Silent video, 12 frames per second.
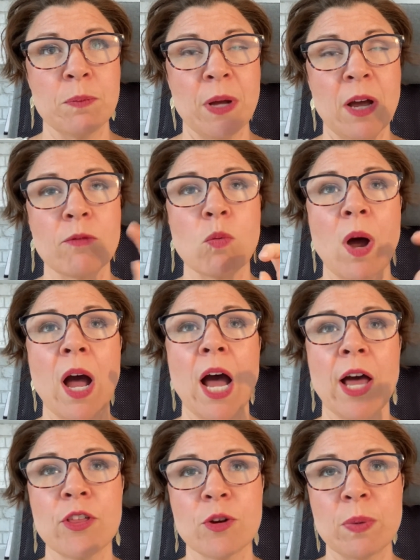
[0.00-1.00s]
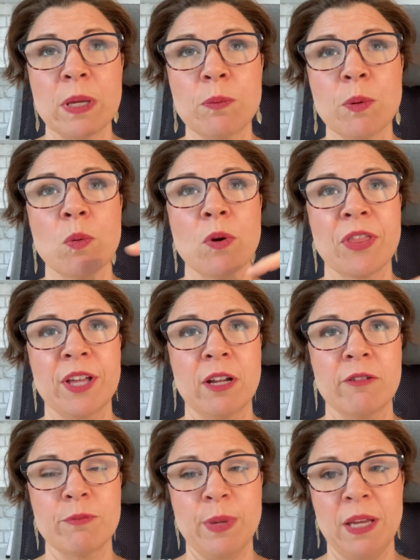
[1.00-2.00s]
of what other people will think
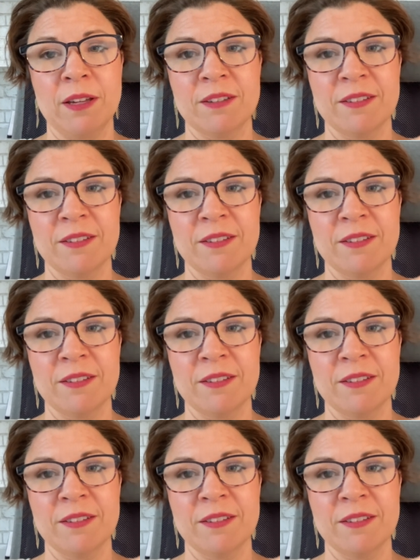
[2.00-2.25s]
of me.